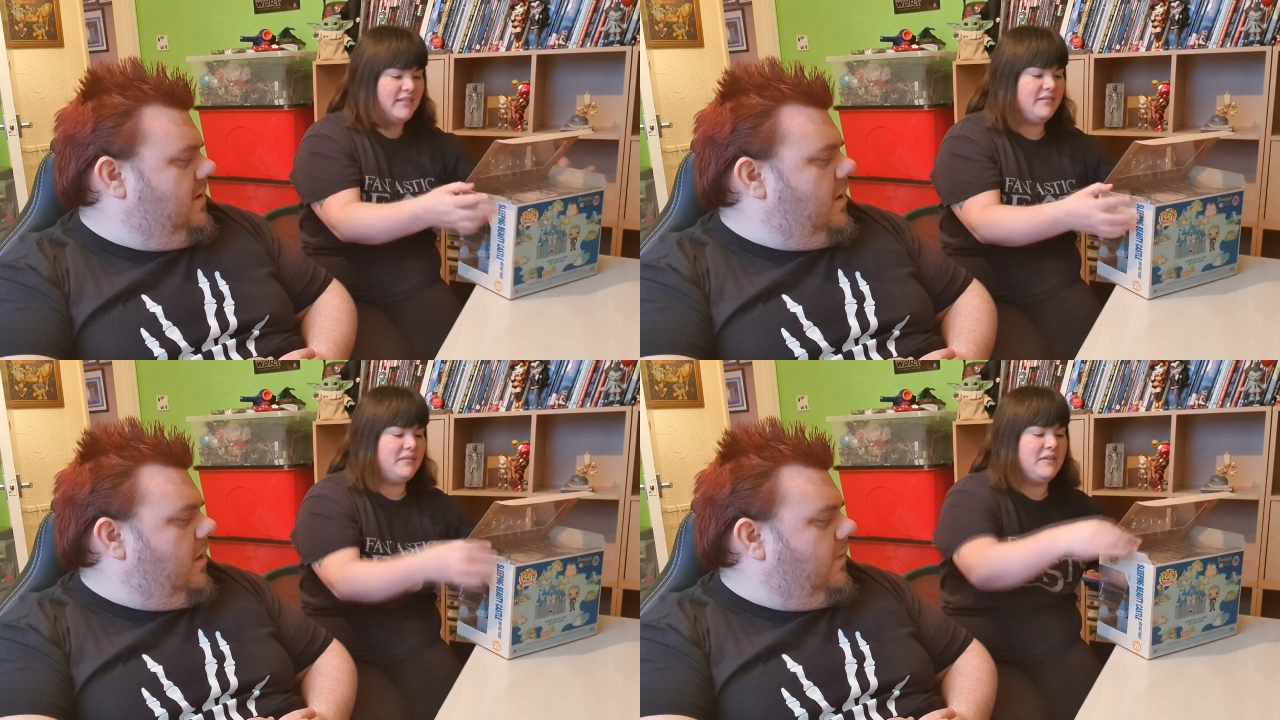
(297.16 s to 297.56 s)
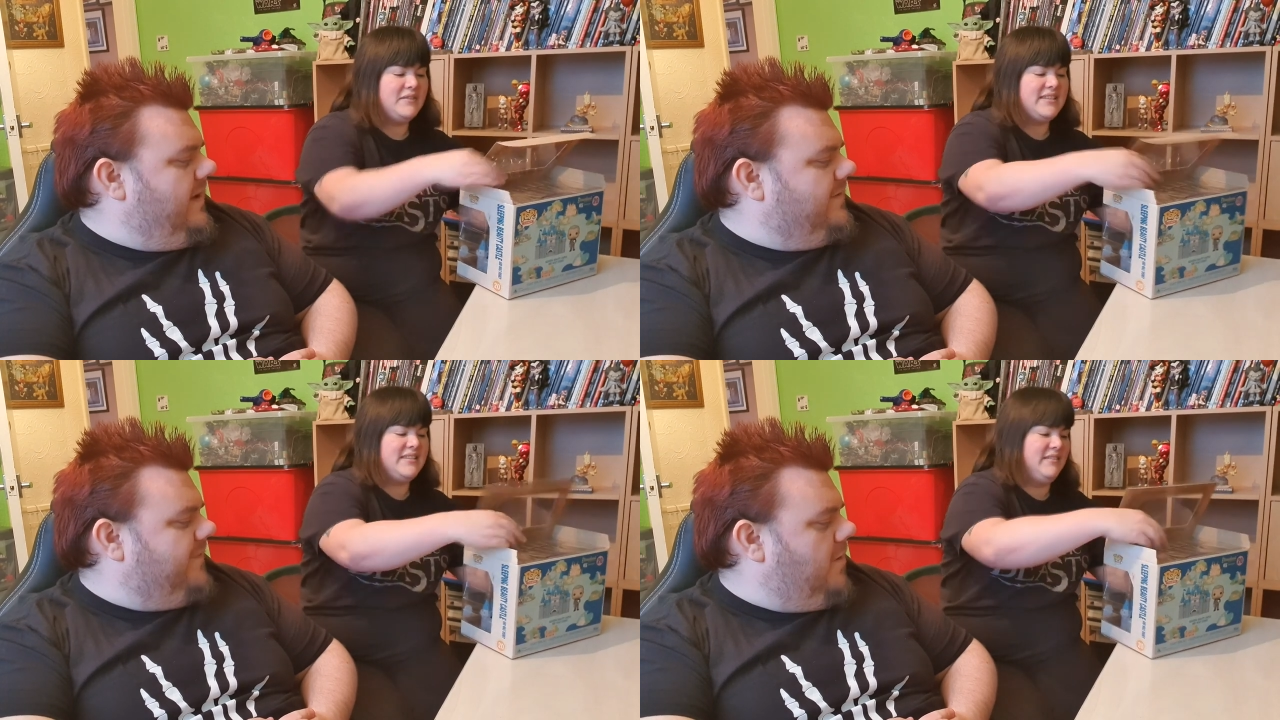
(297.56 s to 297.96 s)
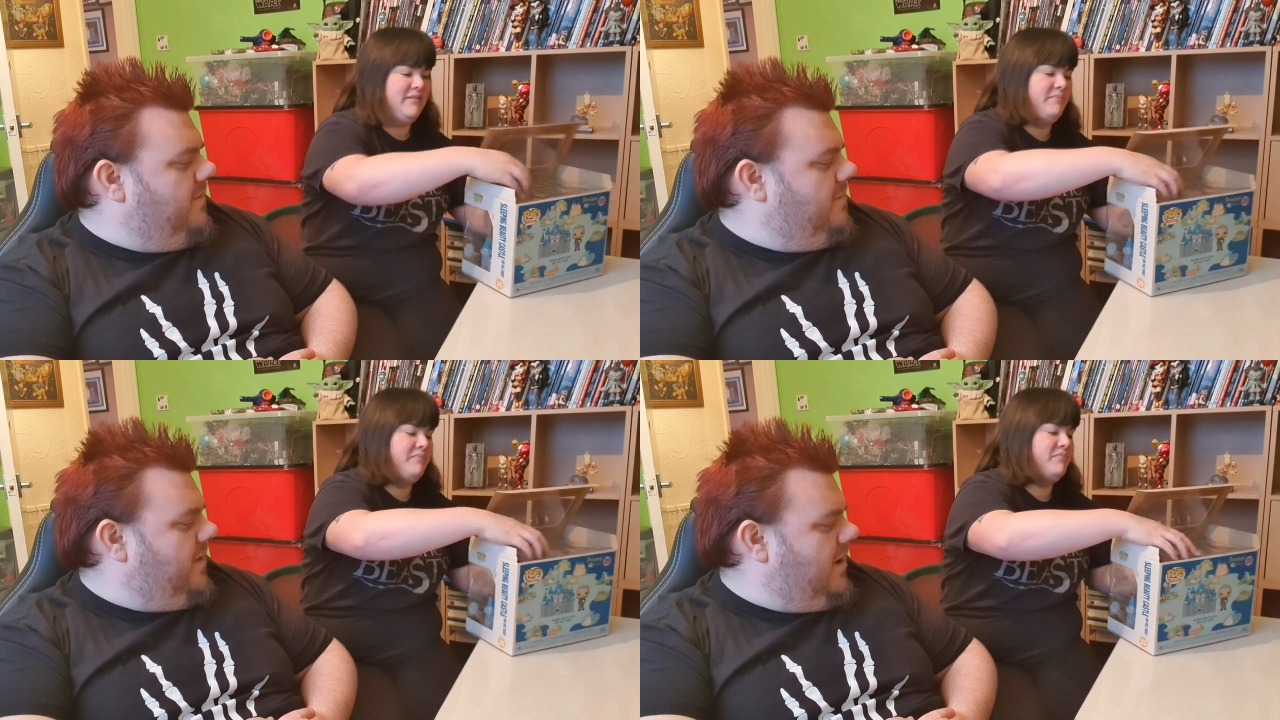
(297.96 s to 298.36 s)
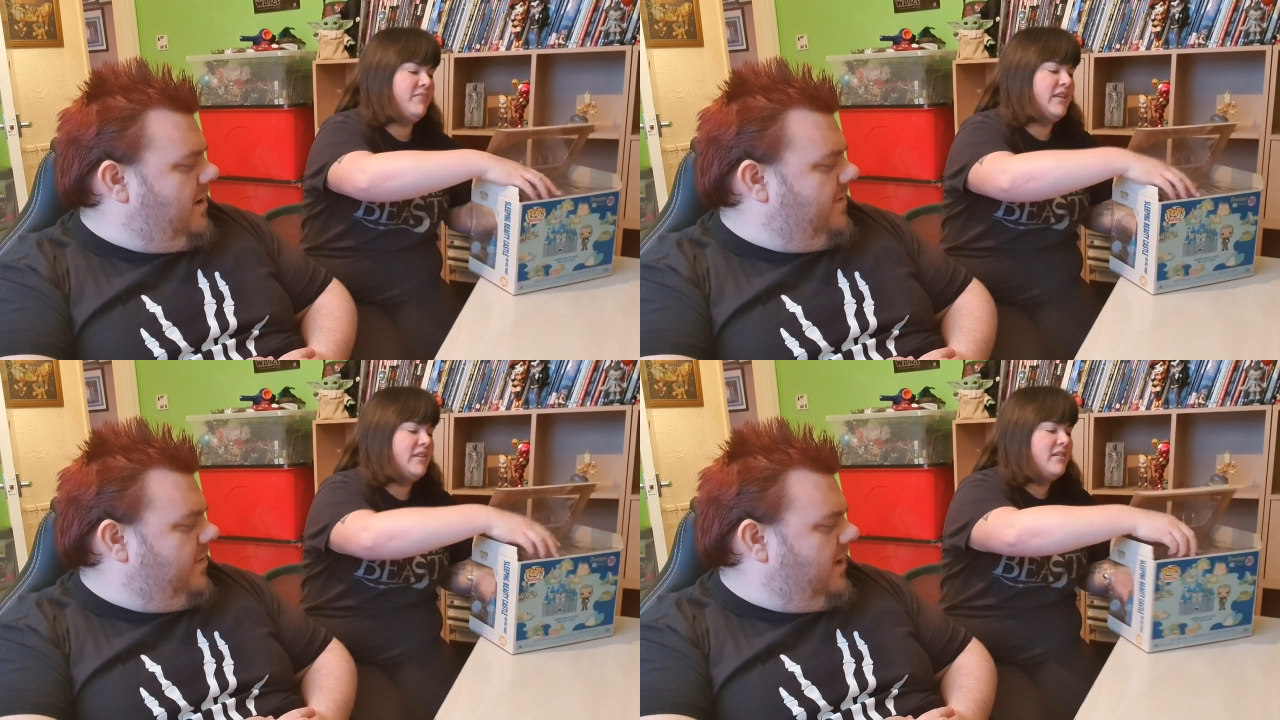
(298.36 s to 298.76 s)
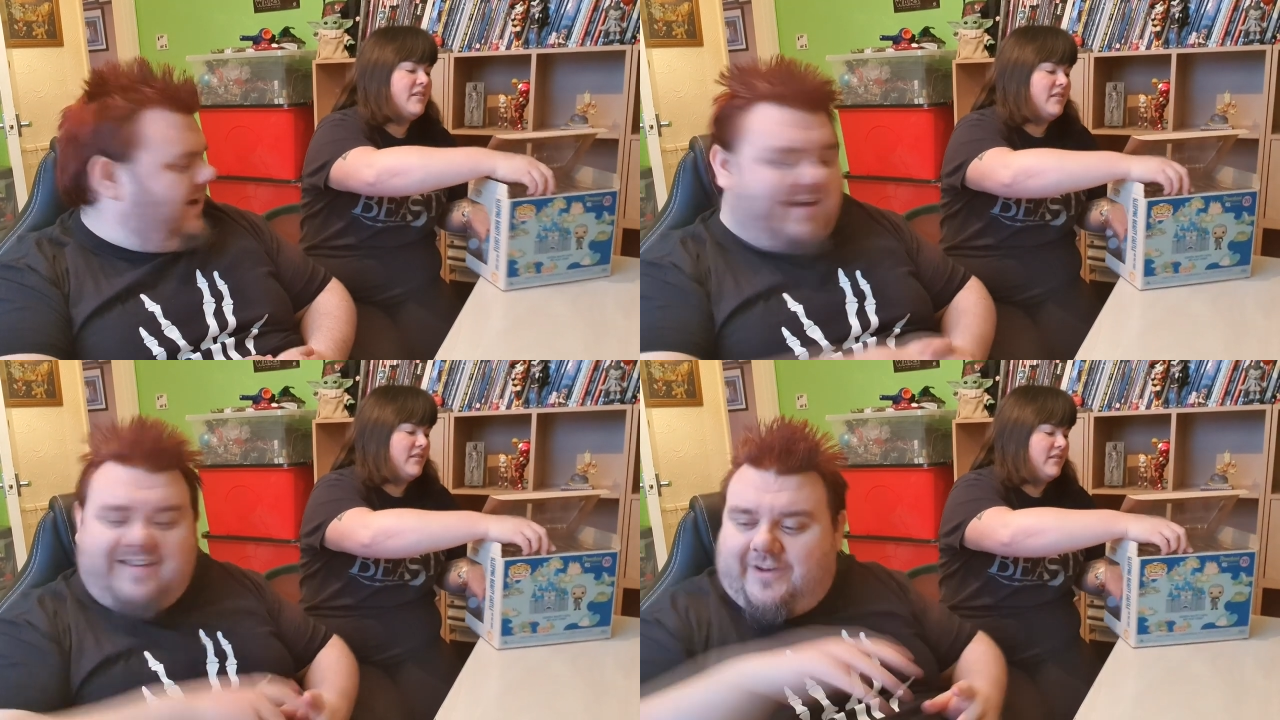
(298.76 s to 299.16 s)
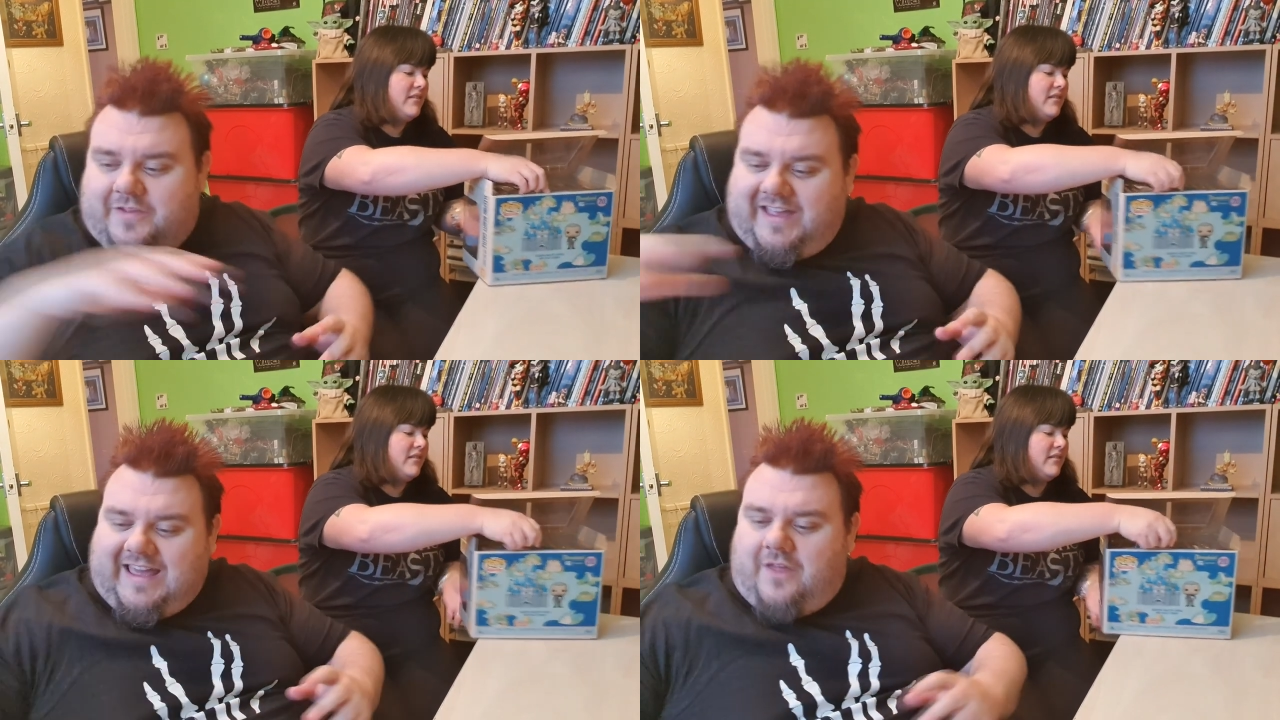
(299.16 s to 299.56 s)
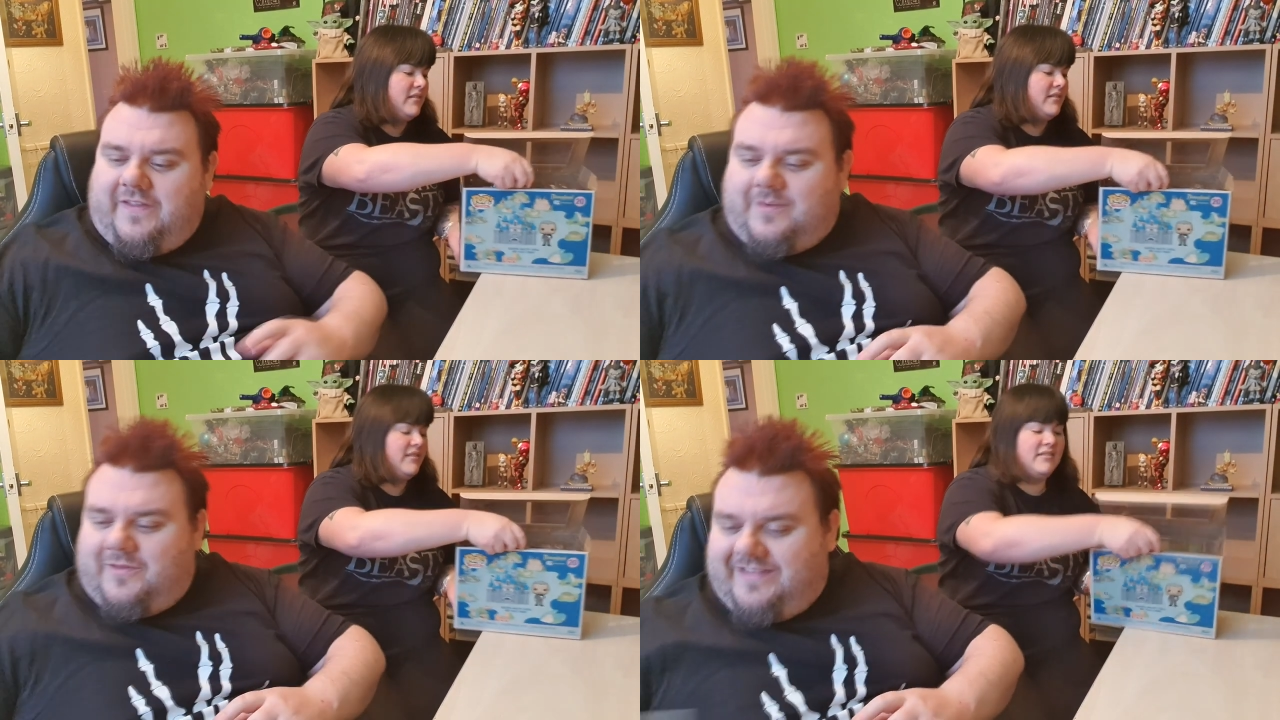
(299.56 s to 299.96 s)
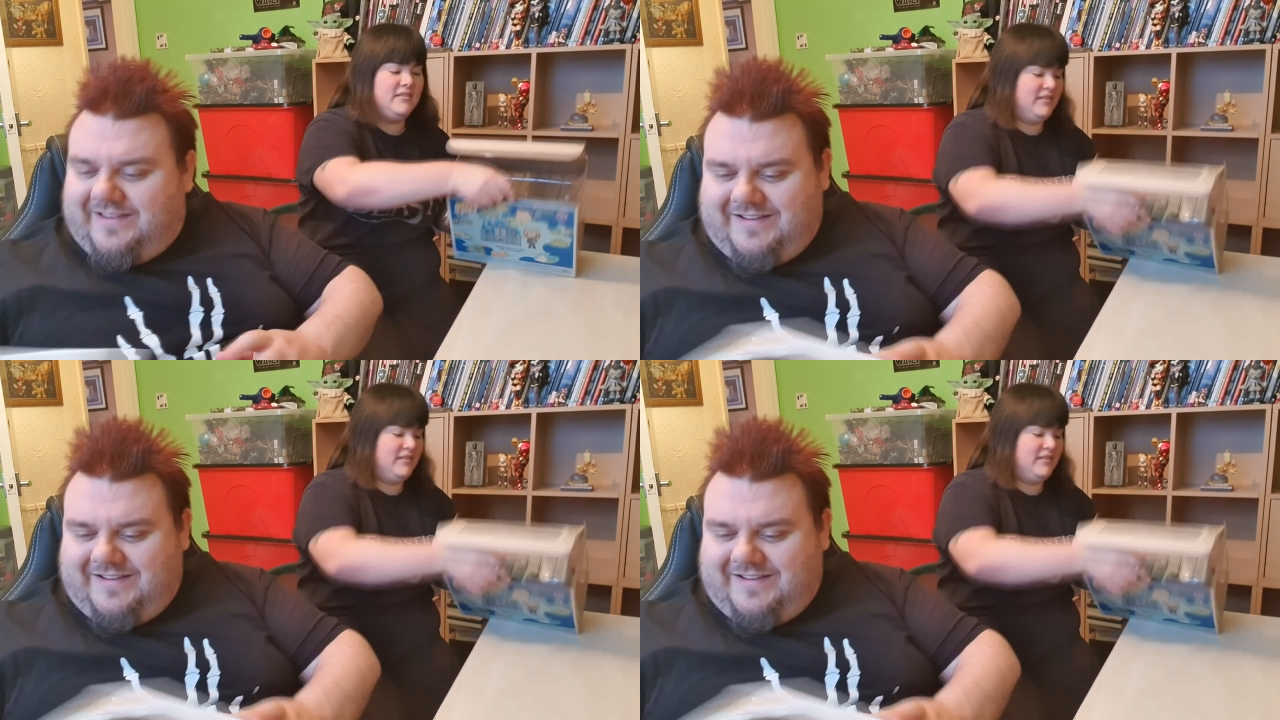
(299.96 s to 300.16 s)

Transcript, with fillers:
Speaker 1: always from the bottom. No, actually, I don't think you can on these ones.